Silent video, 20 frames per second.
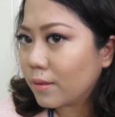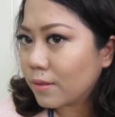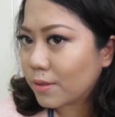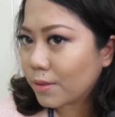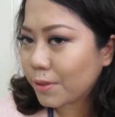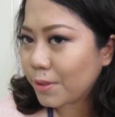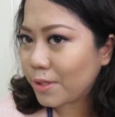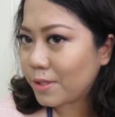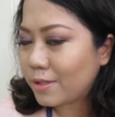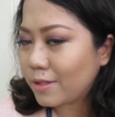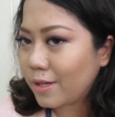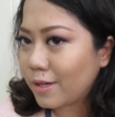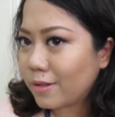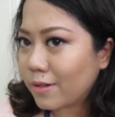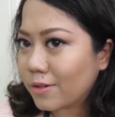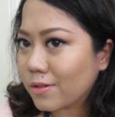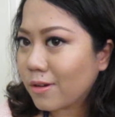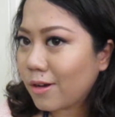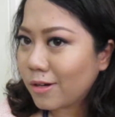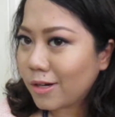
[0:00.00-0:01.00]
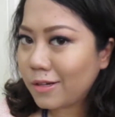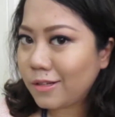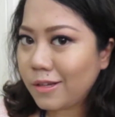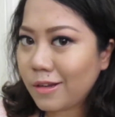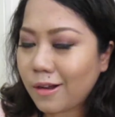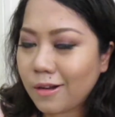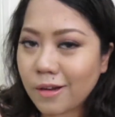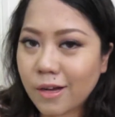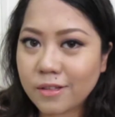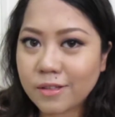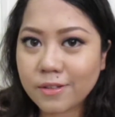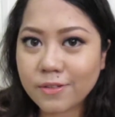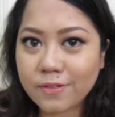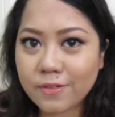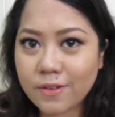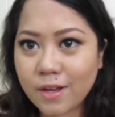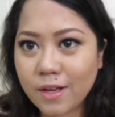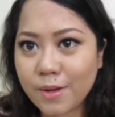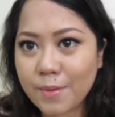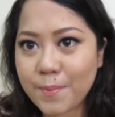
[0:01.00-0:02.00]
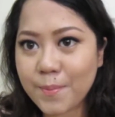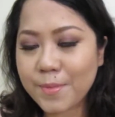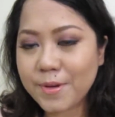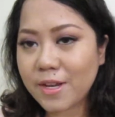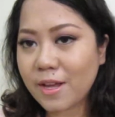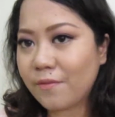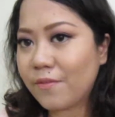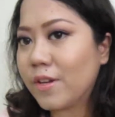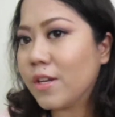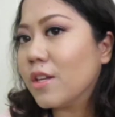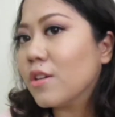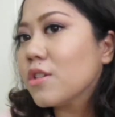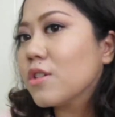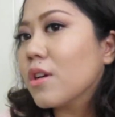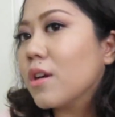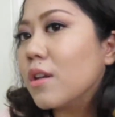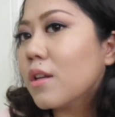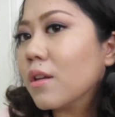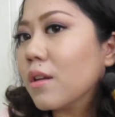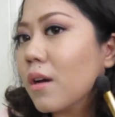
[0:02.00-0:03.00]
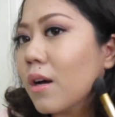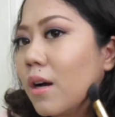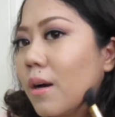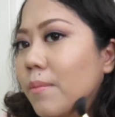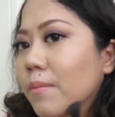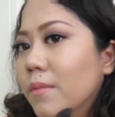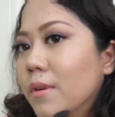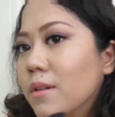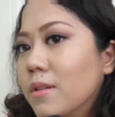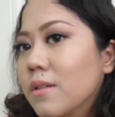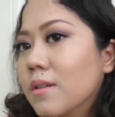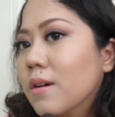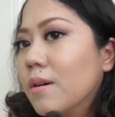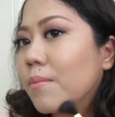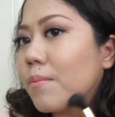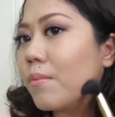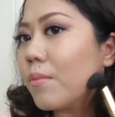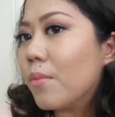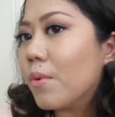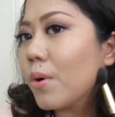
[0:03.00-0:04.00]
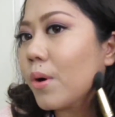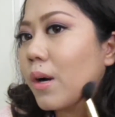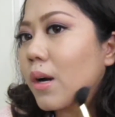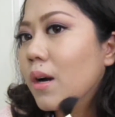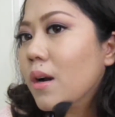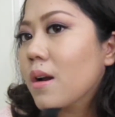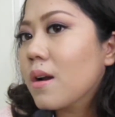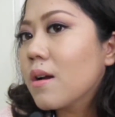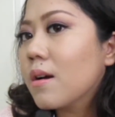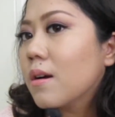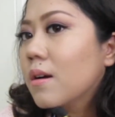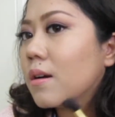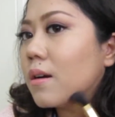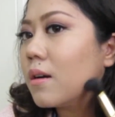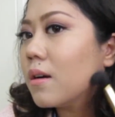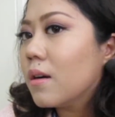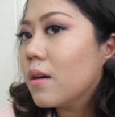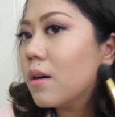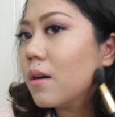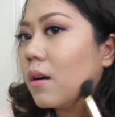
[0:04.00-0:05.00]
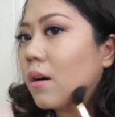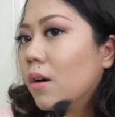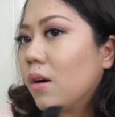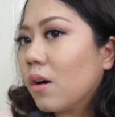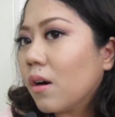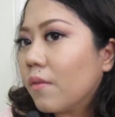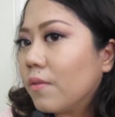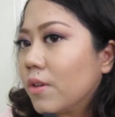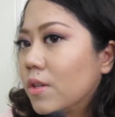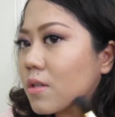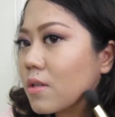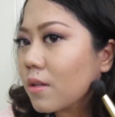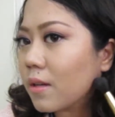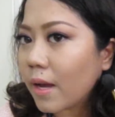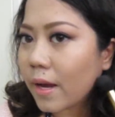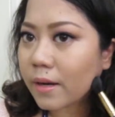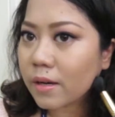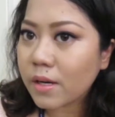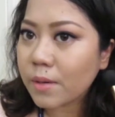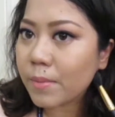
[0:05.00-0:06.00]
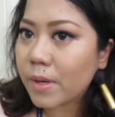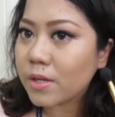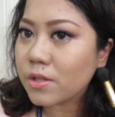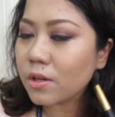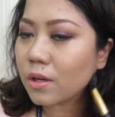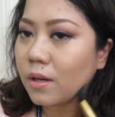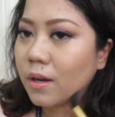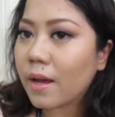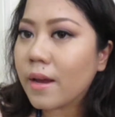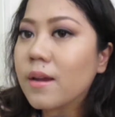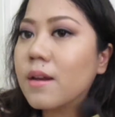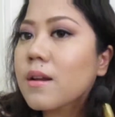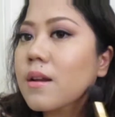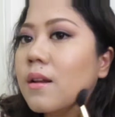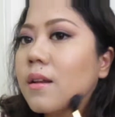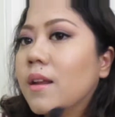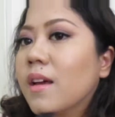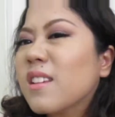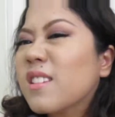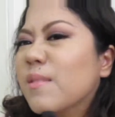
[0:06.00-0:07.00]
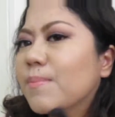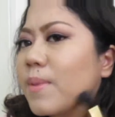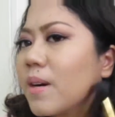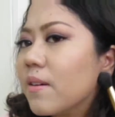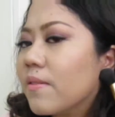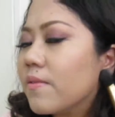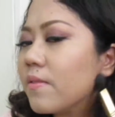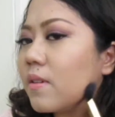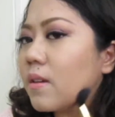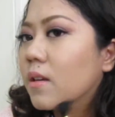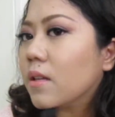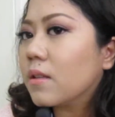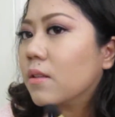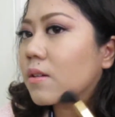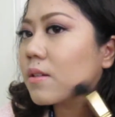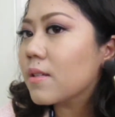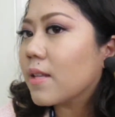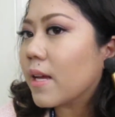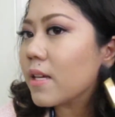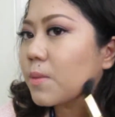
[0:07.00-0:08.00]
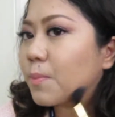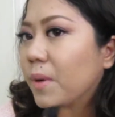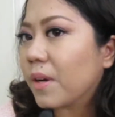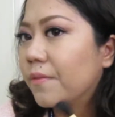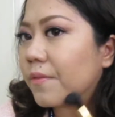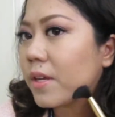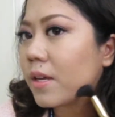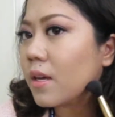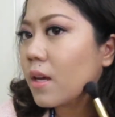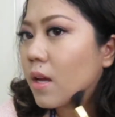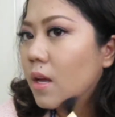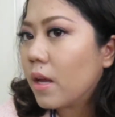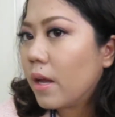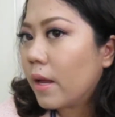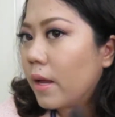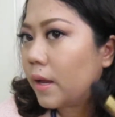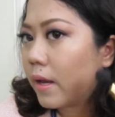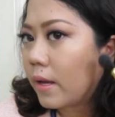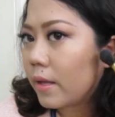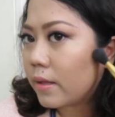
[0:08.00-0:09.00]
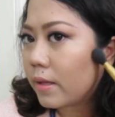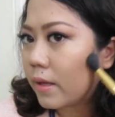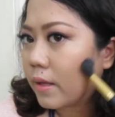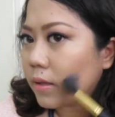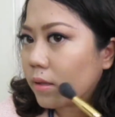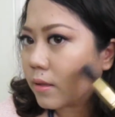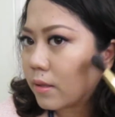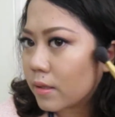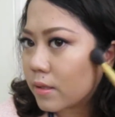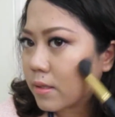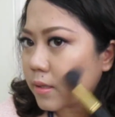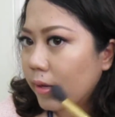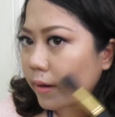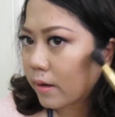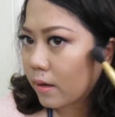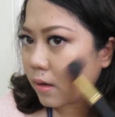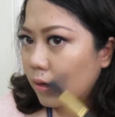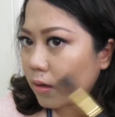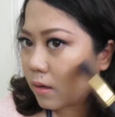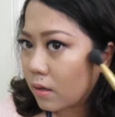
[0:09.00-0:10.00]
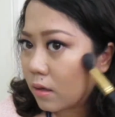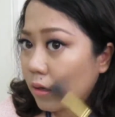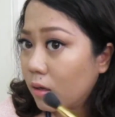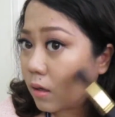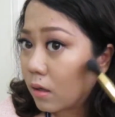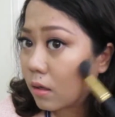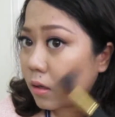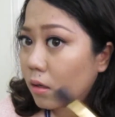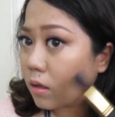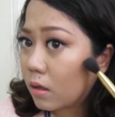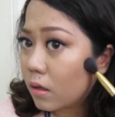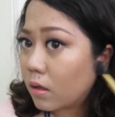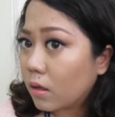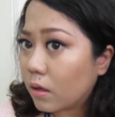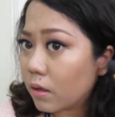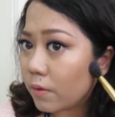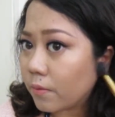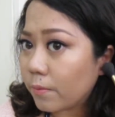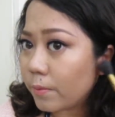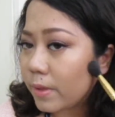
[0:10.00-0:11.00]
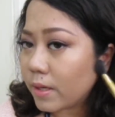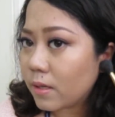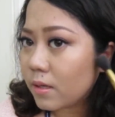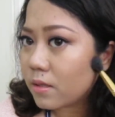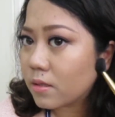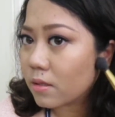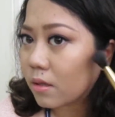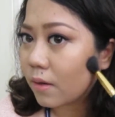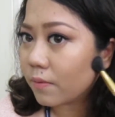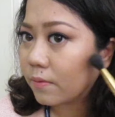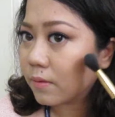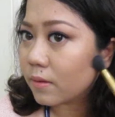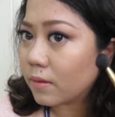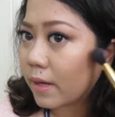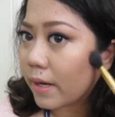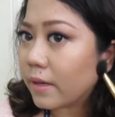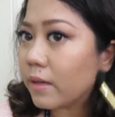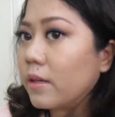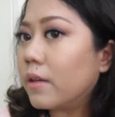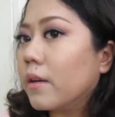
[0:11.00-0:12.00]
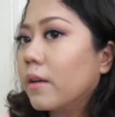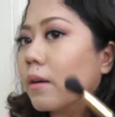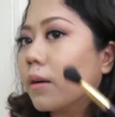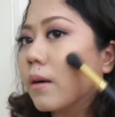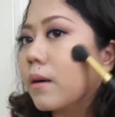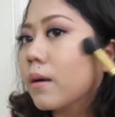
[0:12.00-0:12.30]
you see there's already a lot of definition. There's a more obvious line in my jawline, less puffy. It looks less puffy, and then there's like a really soft line here,